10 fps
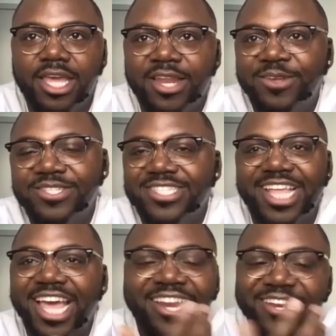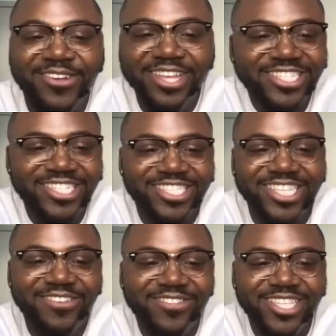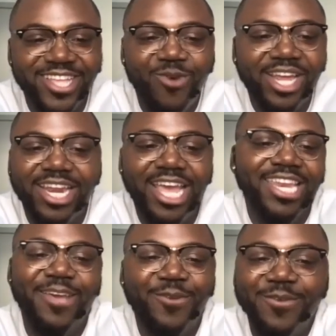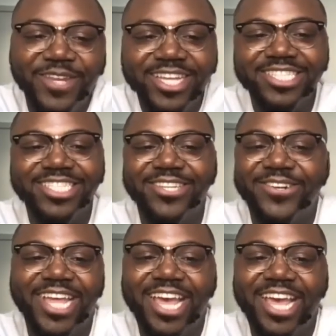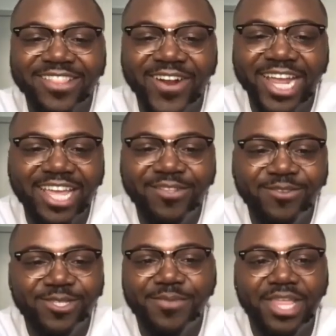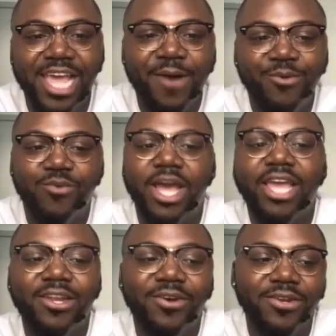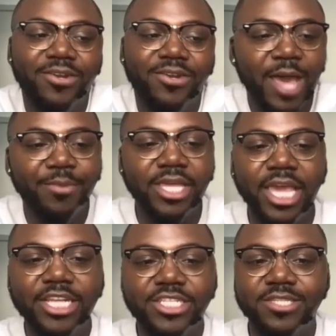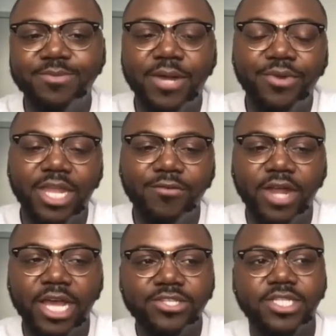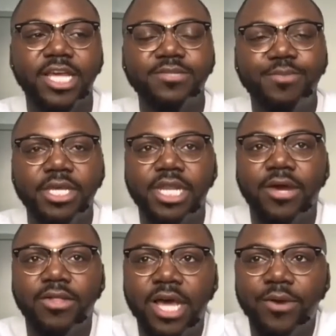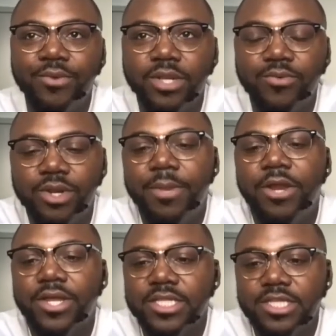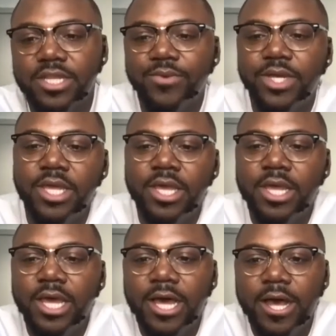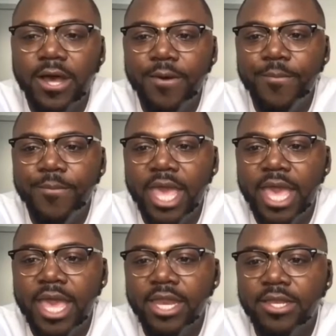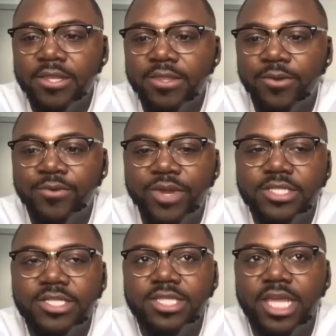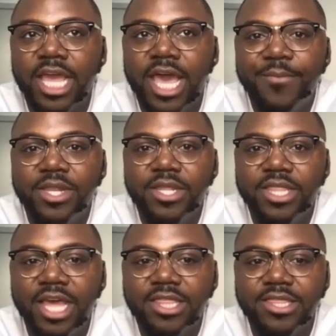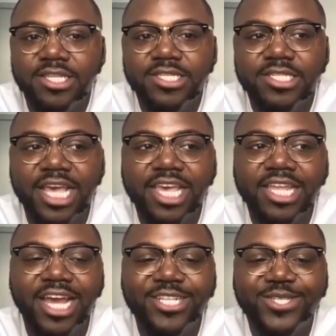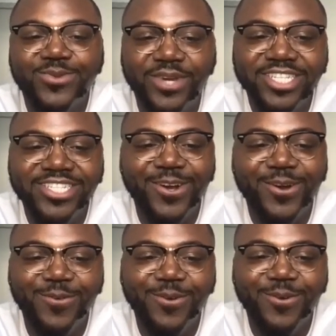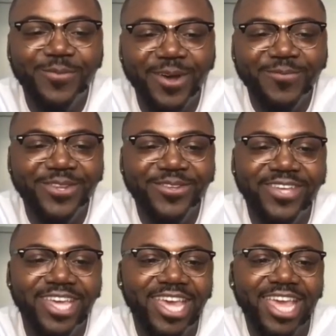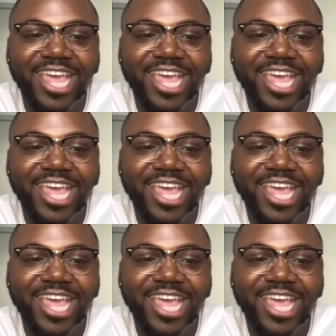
and I was just, I don't know, it just, it was like, why did I never even consider that? Right. It was something that I would write it on, on the application, but I would never actually like speak it out loud with, with Americans anyway. Um, and the craziest thing happened in that the second I switched over to Pompidou,